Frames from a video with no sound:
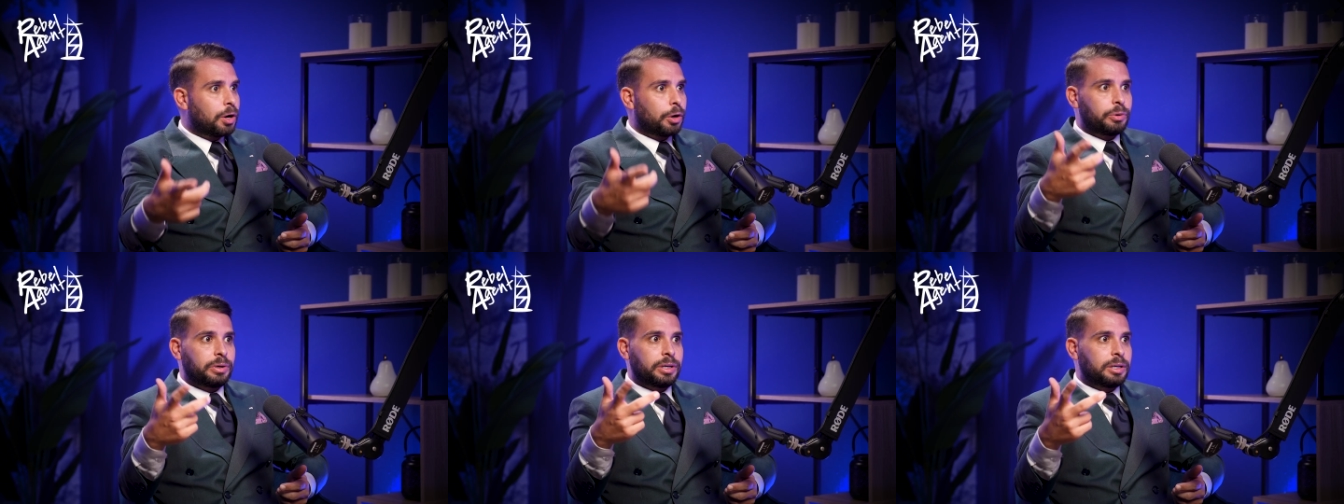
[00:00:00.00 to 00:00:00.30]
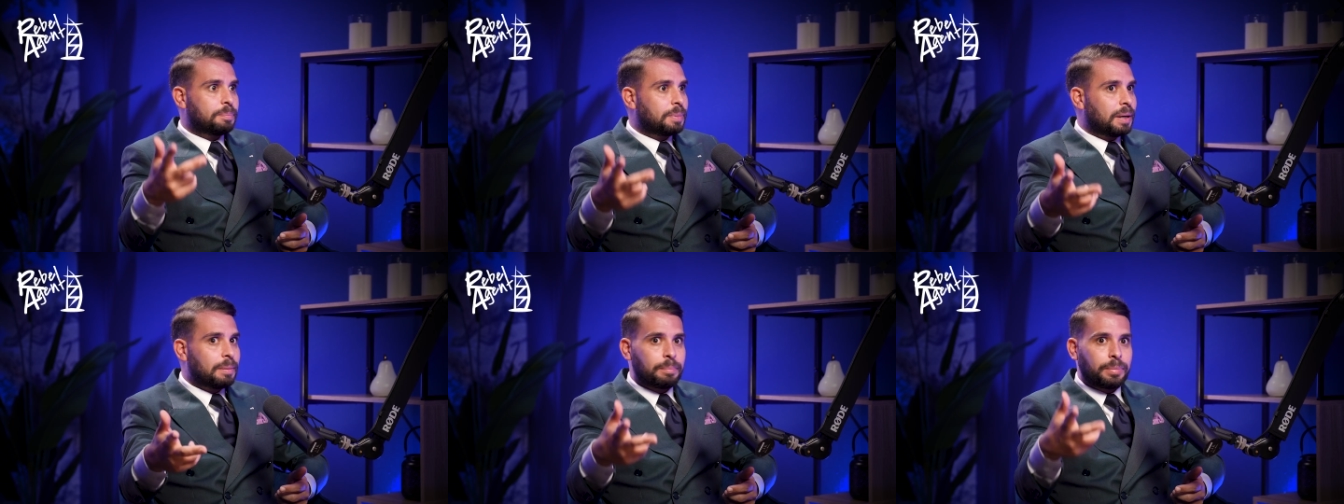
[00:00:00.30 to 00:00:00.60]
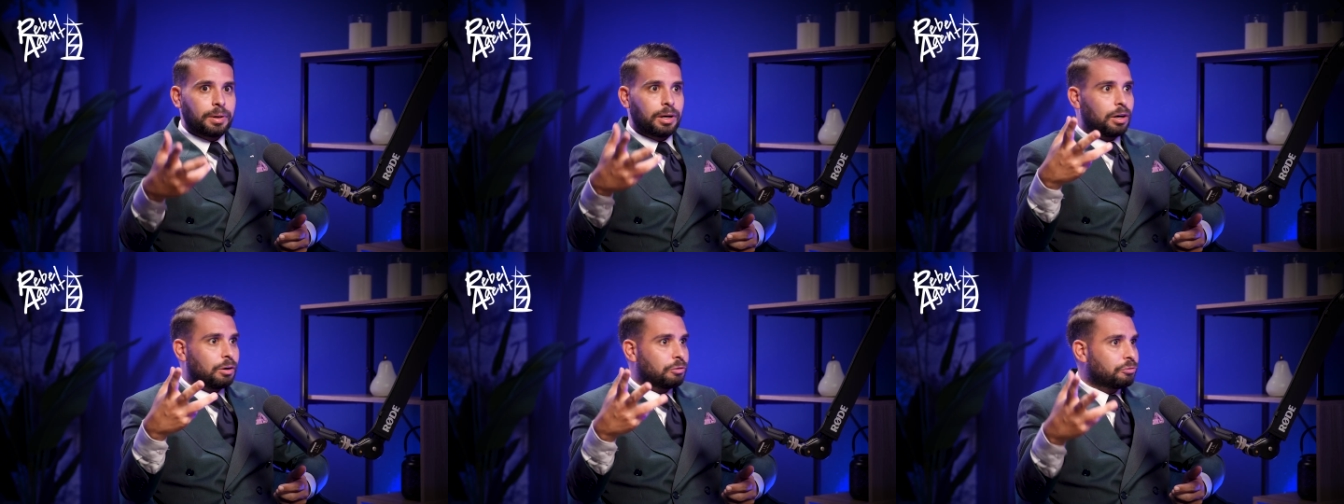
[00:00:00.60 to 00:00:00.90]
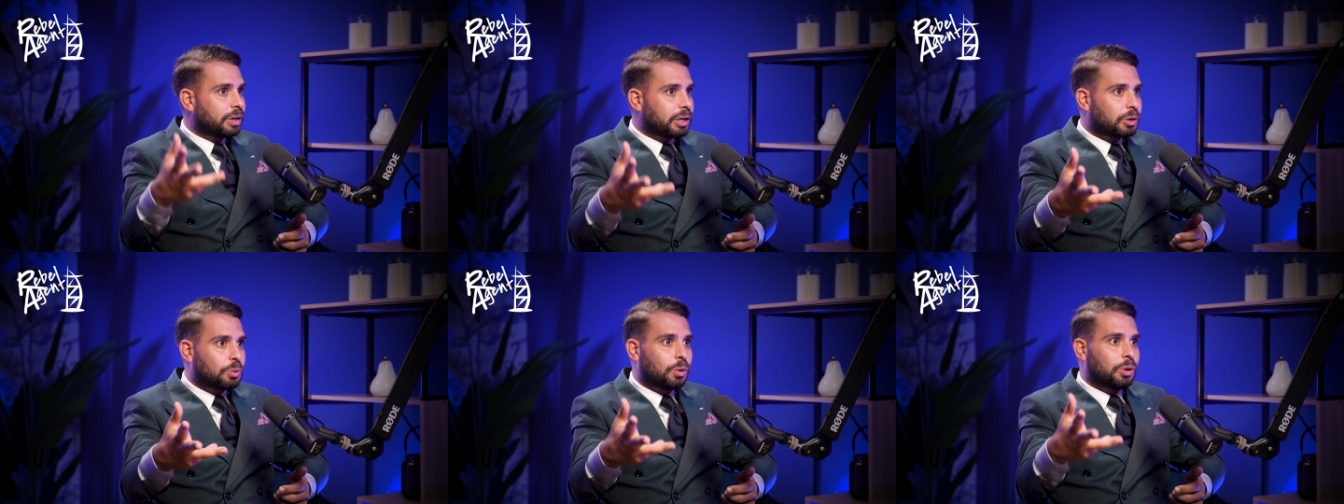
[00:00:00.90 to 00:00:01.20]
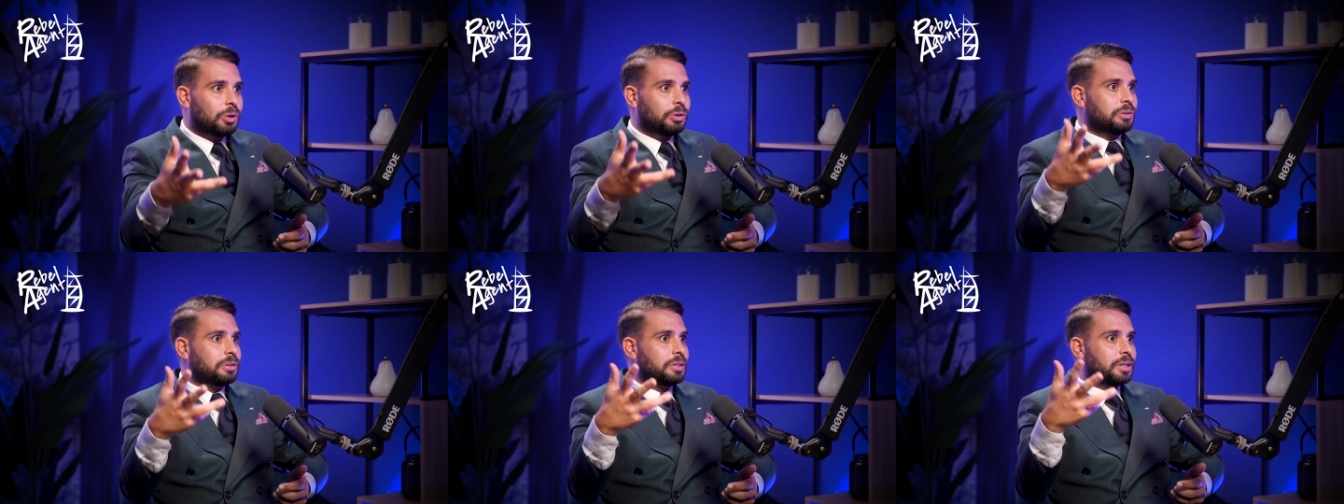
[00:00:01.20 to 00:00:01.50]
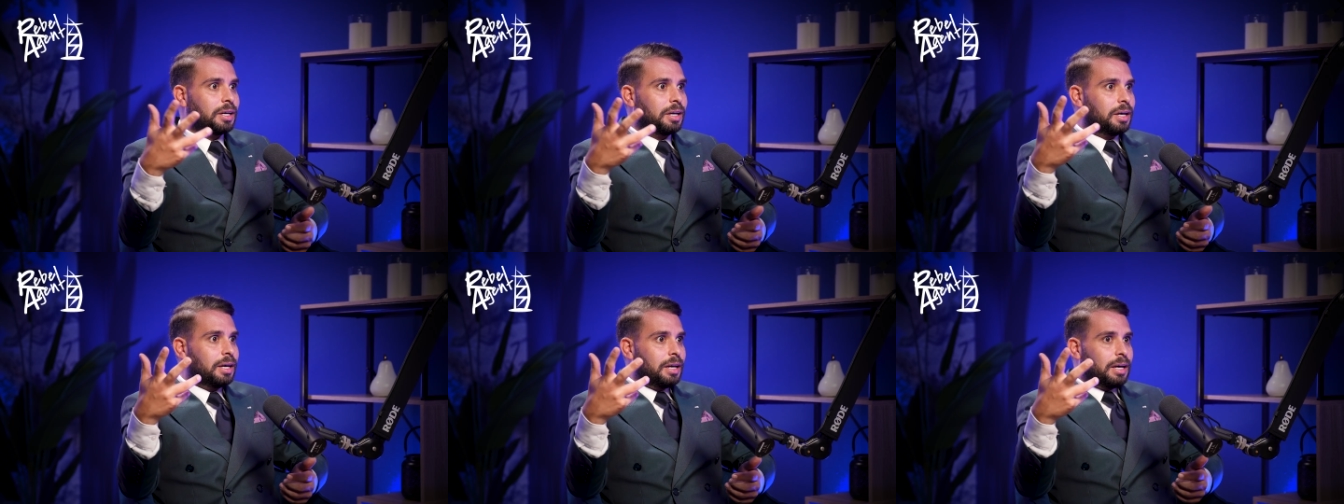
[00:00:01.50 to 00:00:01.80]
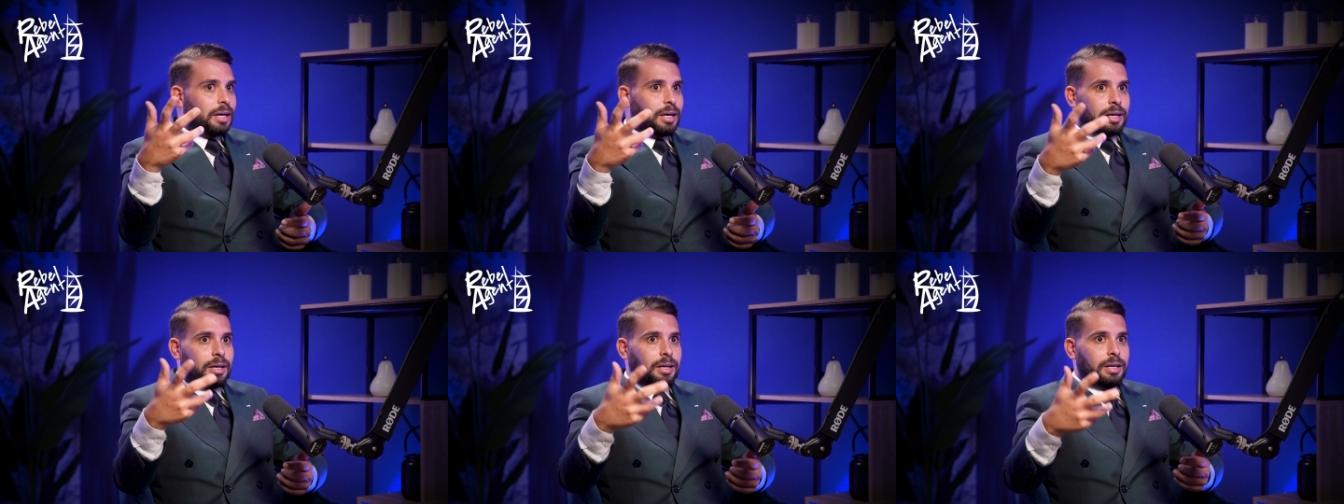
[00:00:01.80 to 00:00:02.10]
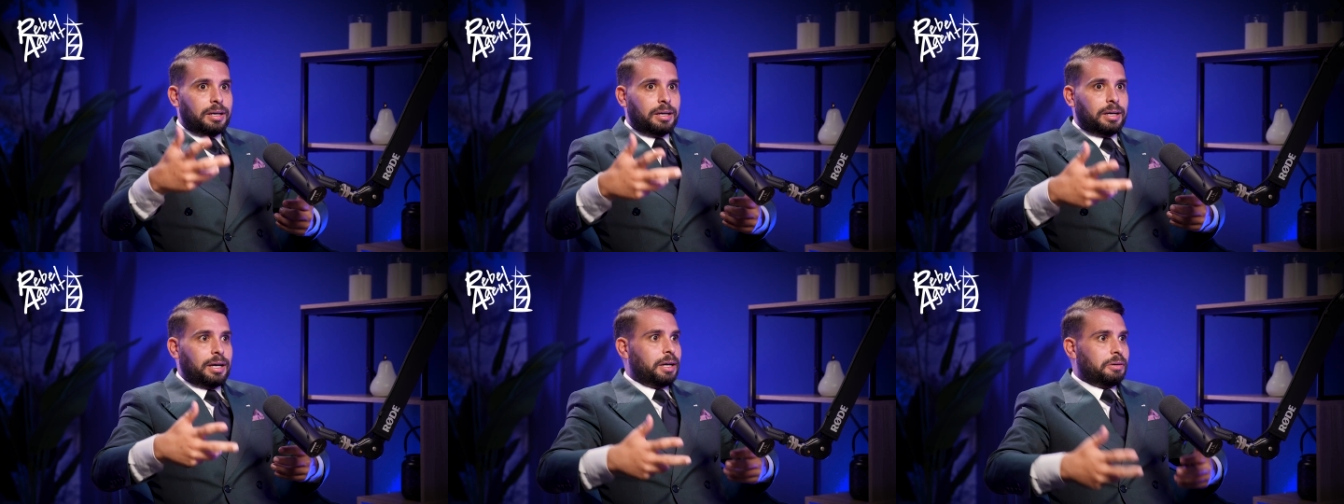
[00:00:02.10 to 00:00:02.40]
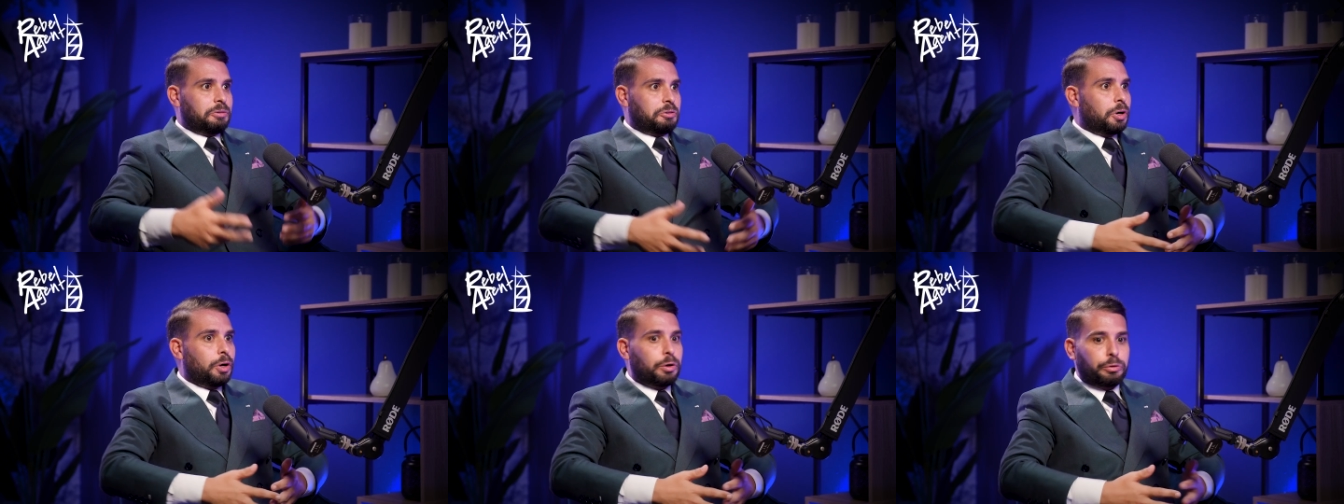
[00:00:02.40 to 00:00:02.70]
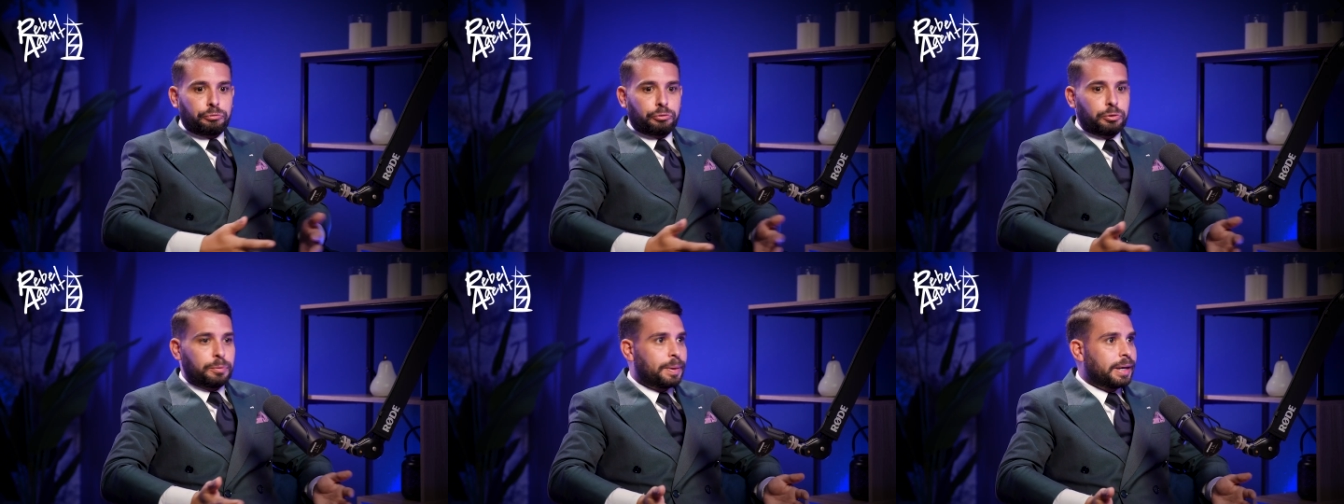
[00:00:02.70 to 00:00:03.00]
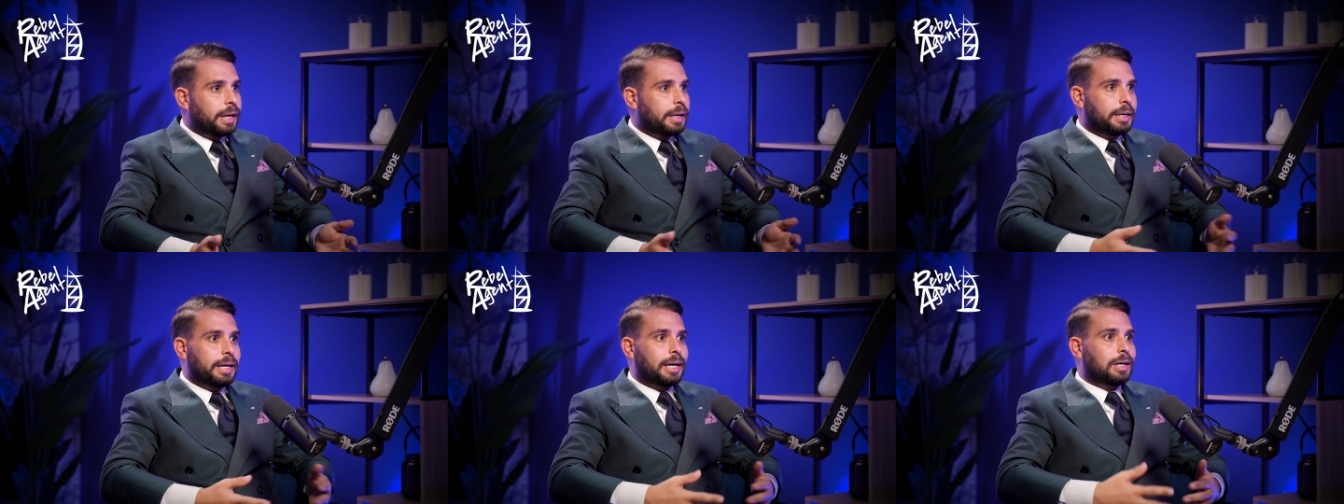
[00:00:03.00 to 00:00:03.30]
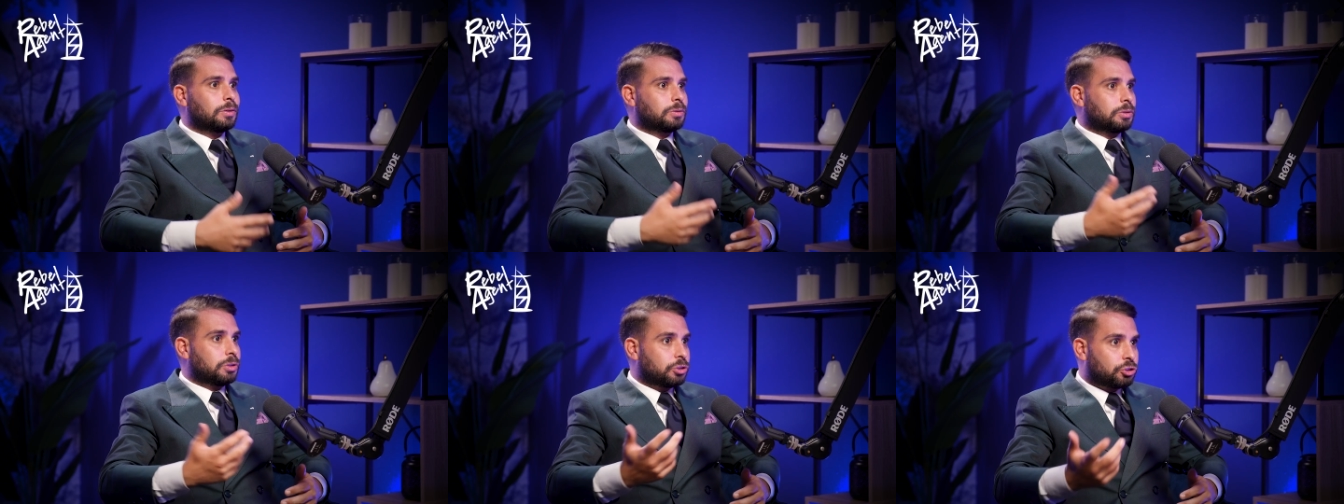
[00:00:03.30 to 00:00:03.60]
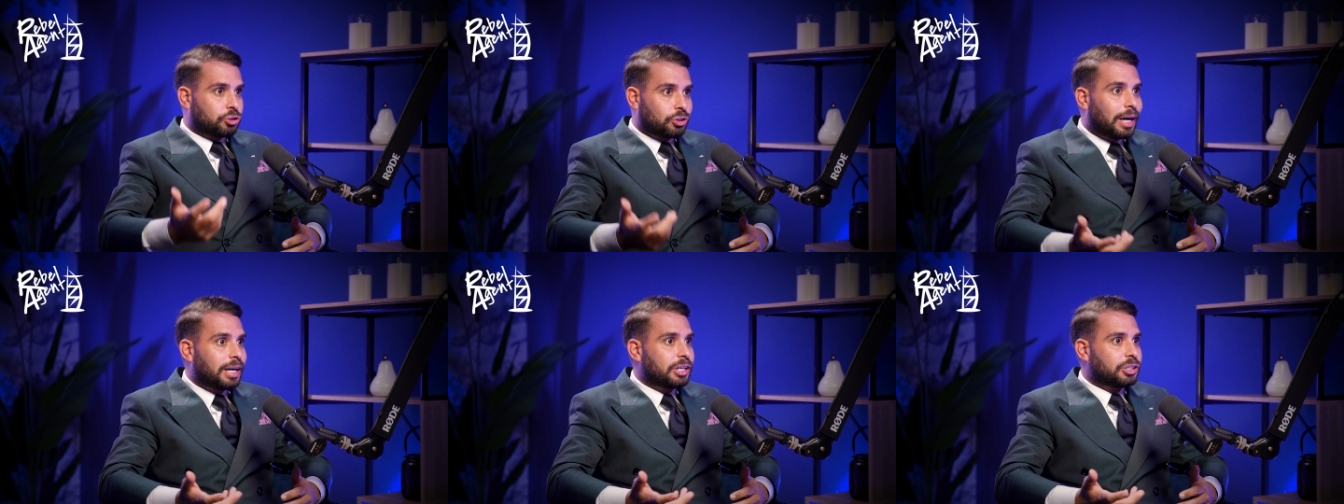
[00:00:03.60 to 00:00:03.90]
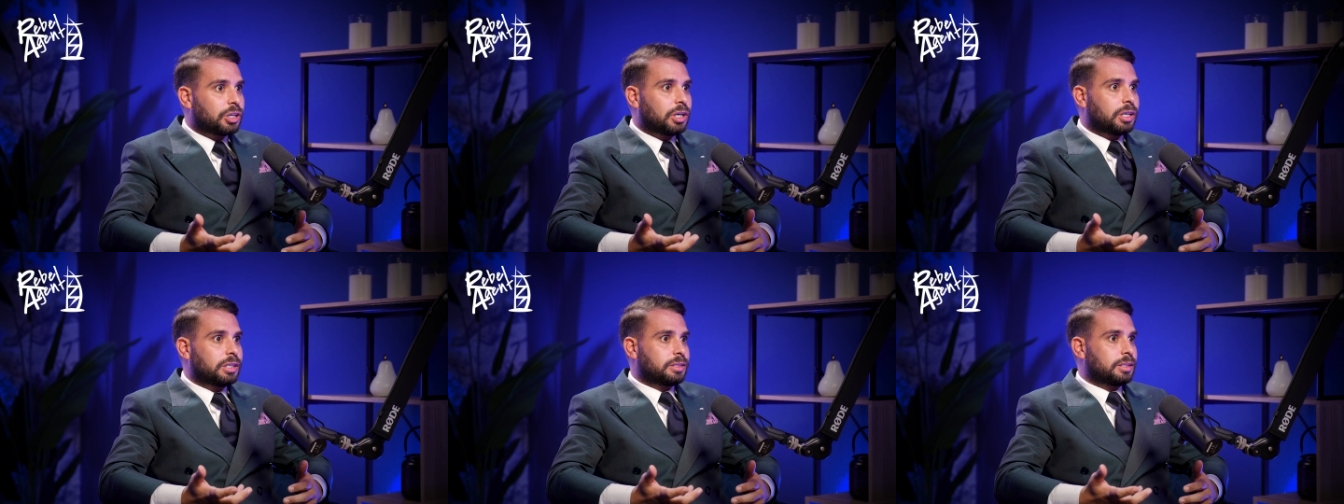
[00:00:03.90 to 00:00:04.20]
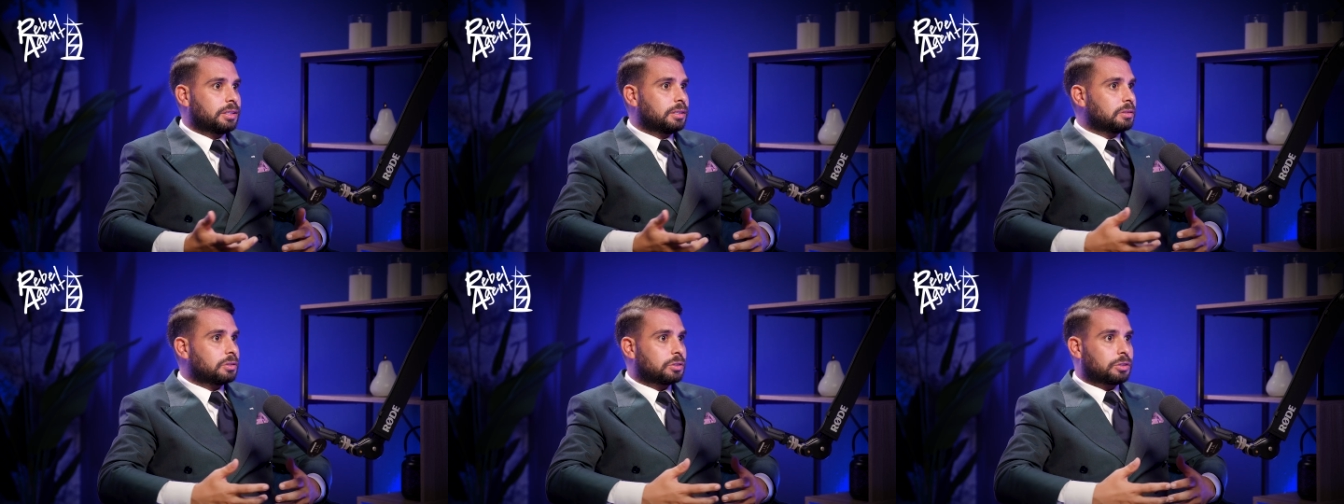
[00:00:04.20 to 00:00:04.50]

Mahoney, Ben Barr, Rick Wand, and going through P&Ls and strategizing.